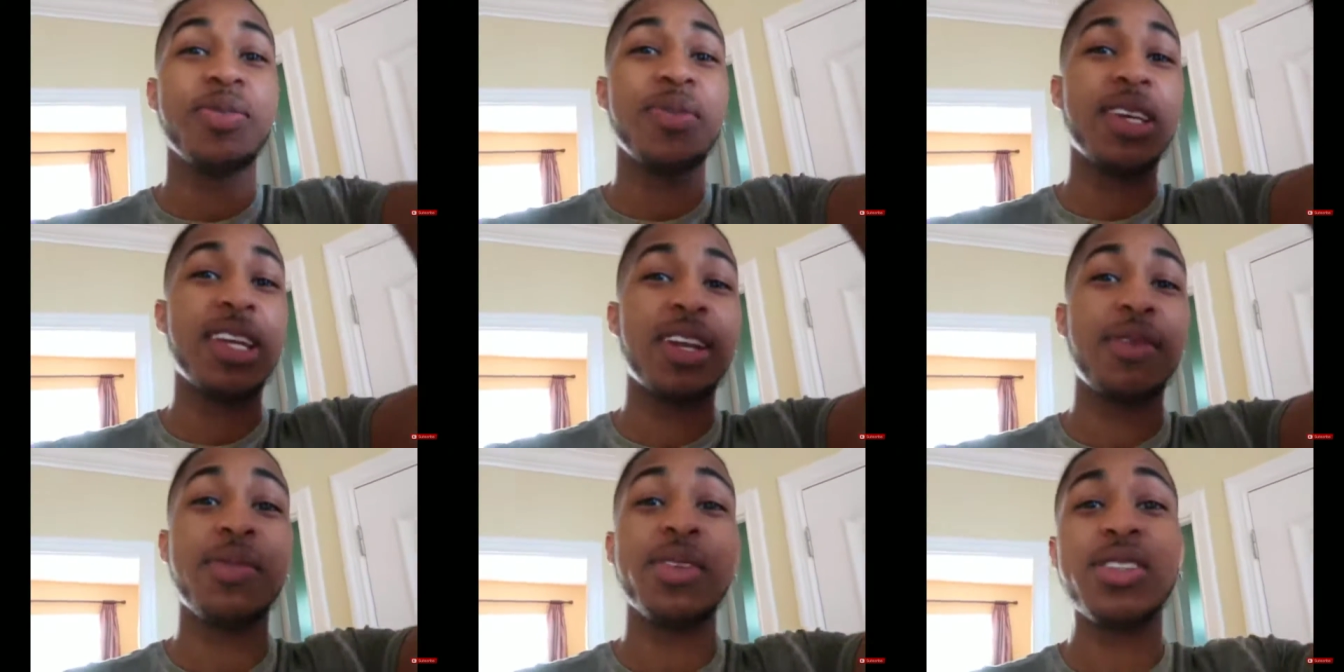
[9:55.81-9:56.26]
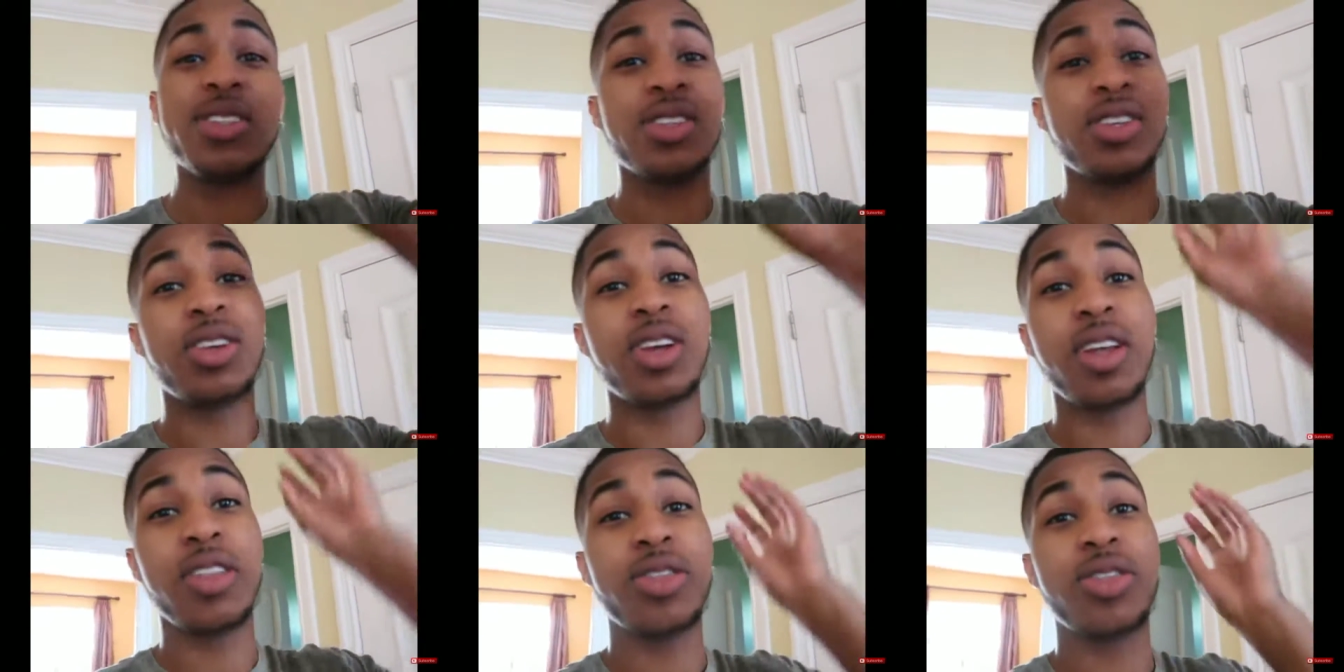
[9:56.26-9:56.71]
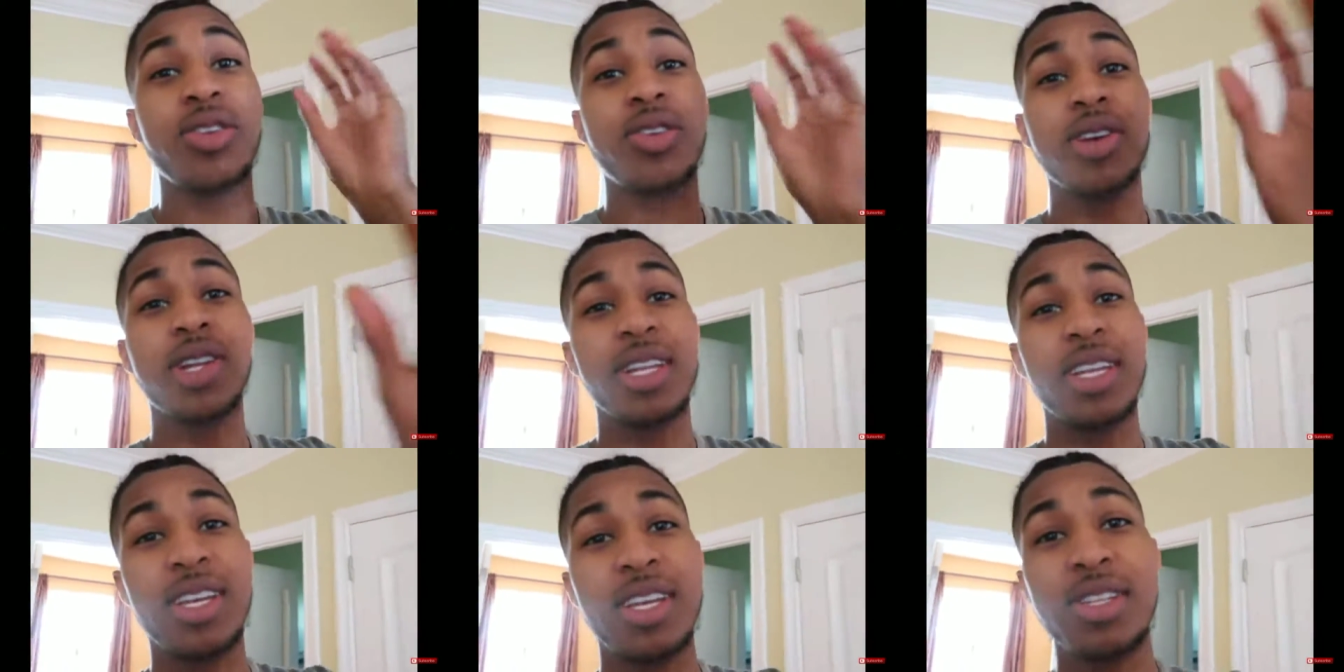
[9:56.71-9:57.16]
man. I'm gonna show y'all
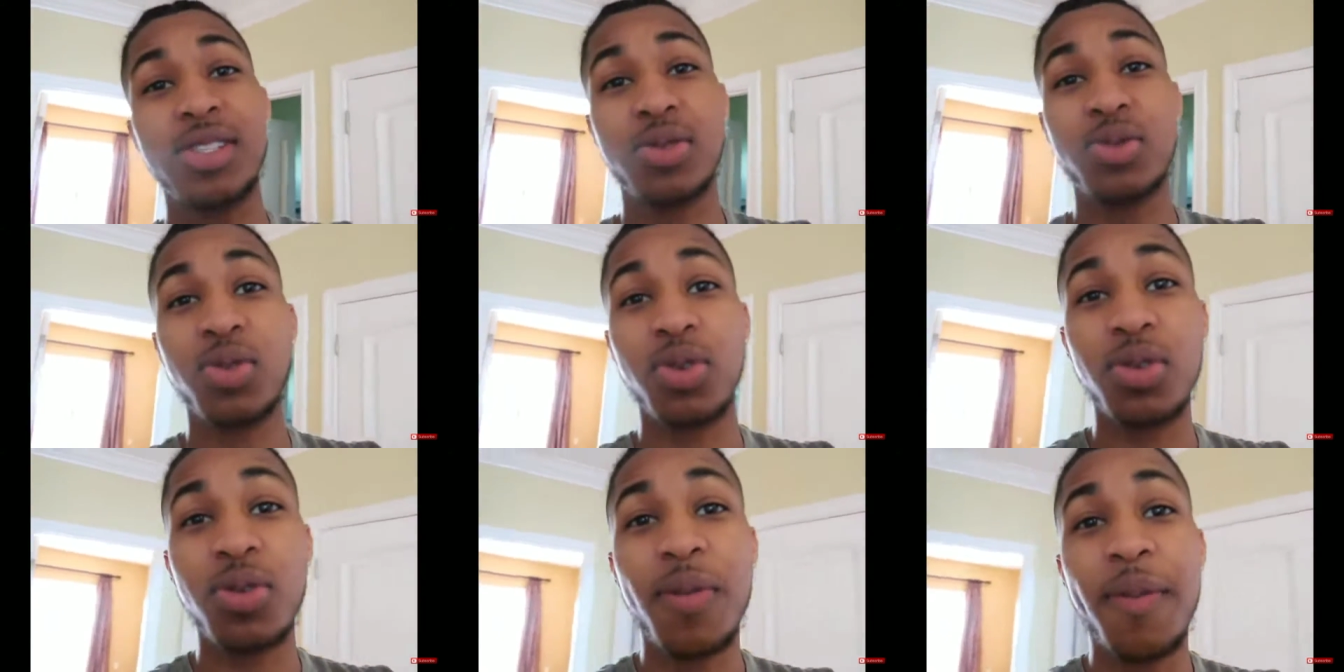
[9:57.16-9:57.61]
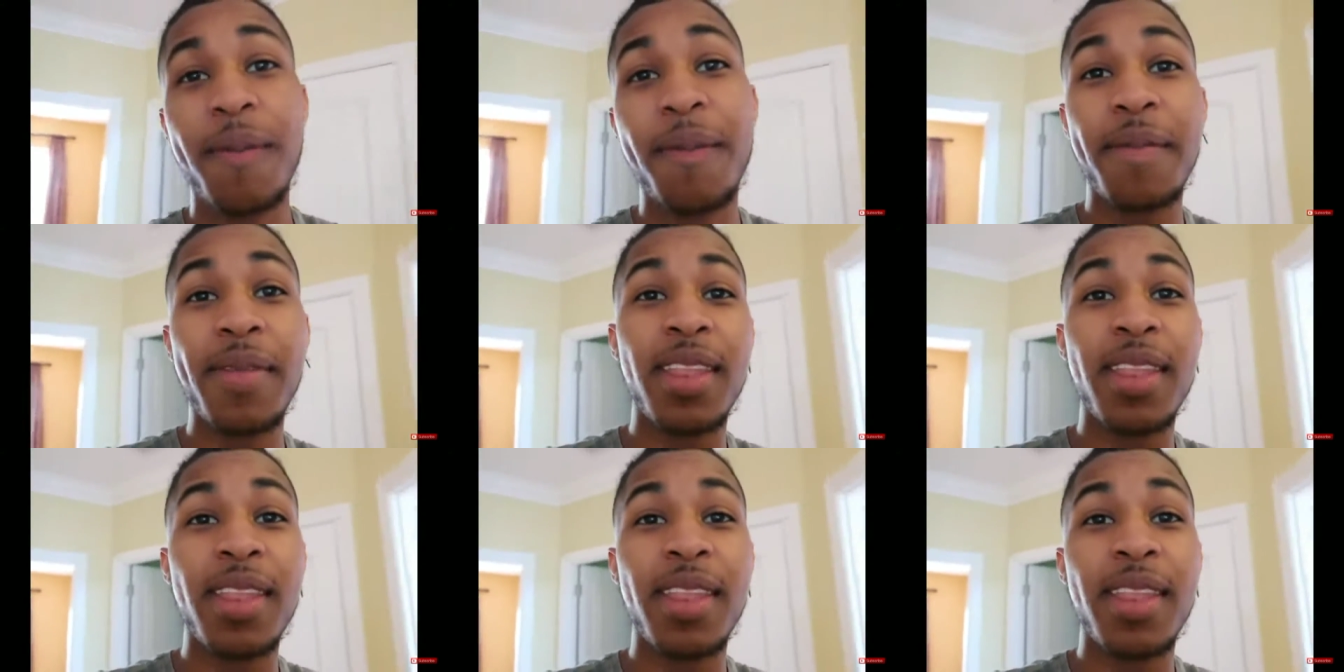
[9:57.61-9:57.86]
thoroughly each room.